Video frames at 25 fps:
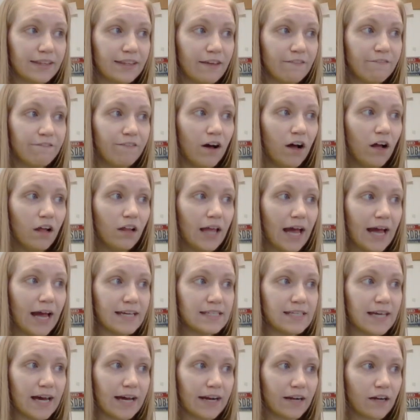at the fall
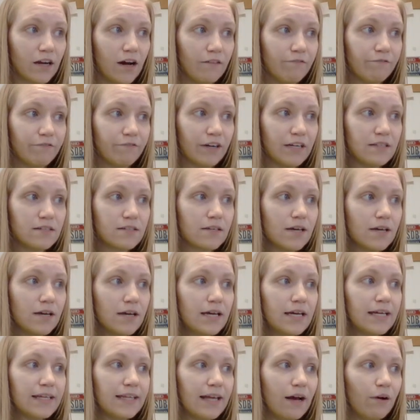ISATA conference
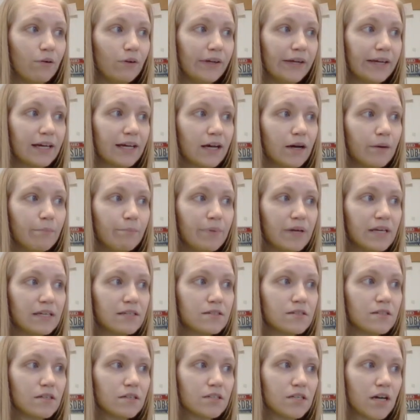that will
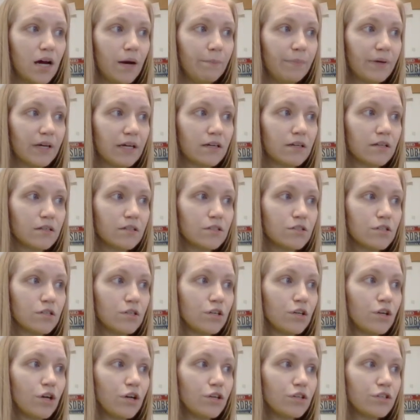encompass
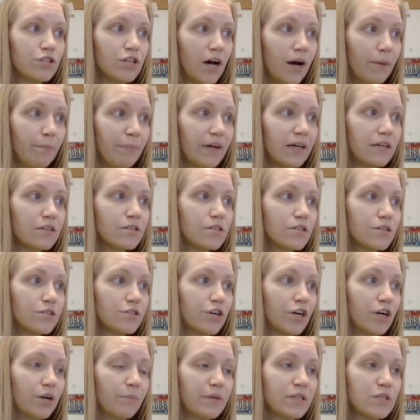topics
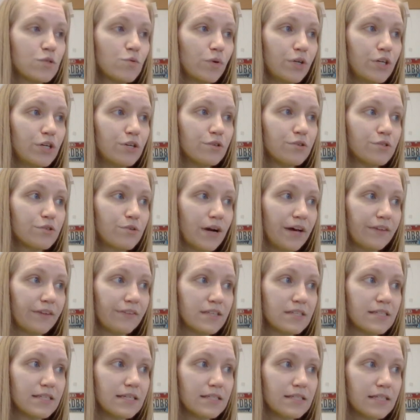tournaments will use throughout
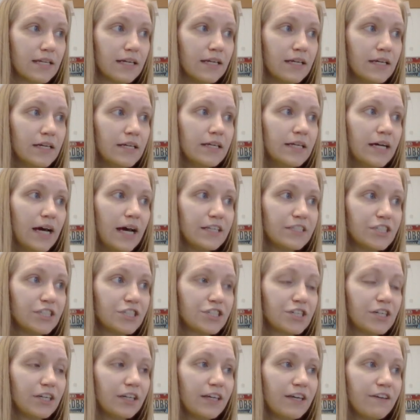the season.
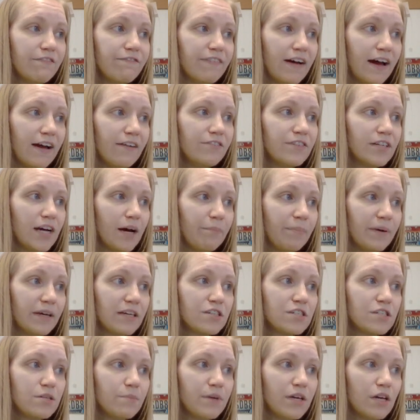Additionally, 5
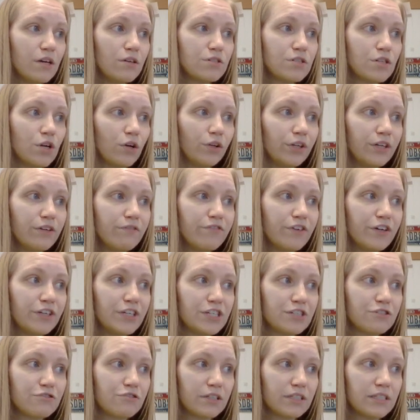topics to be used only for
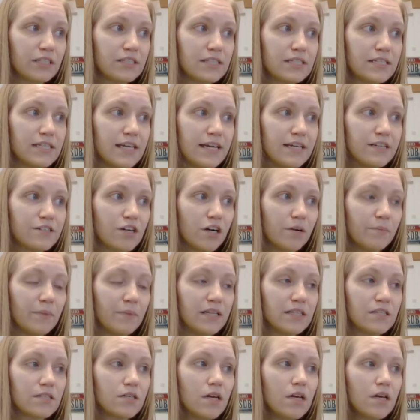district and state
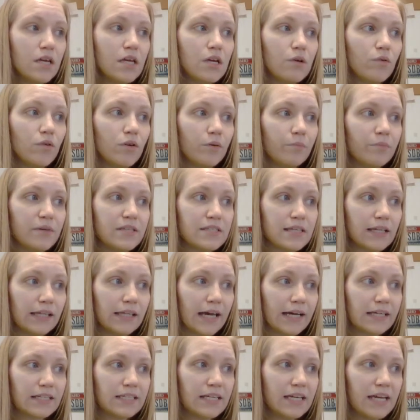tournaments will be
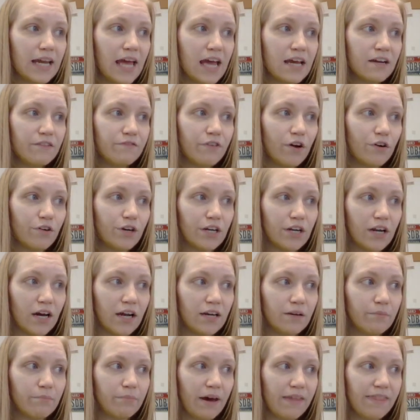selected and voted
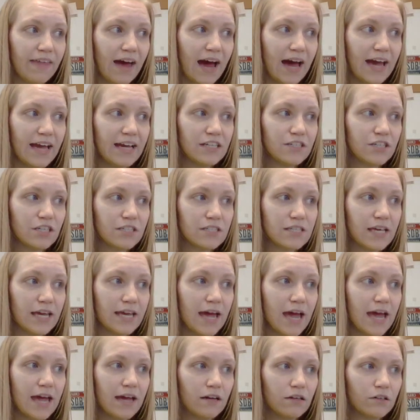on by the
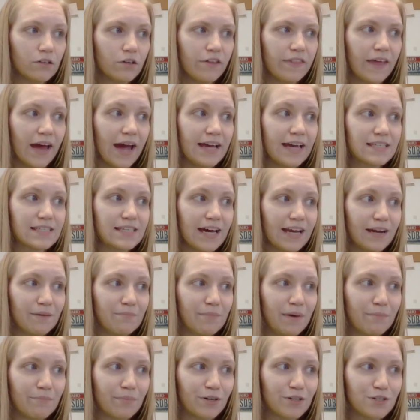IHSAA for the ISATA
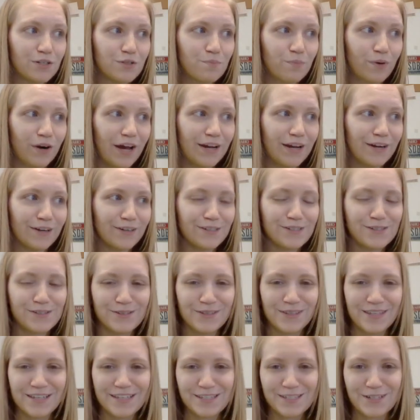members prior
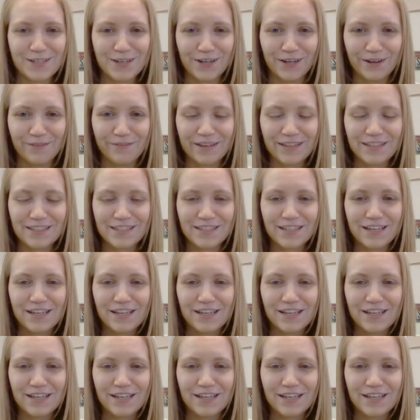to these tournaments.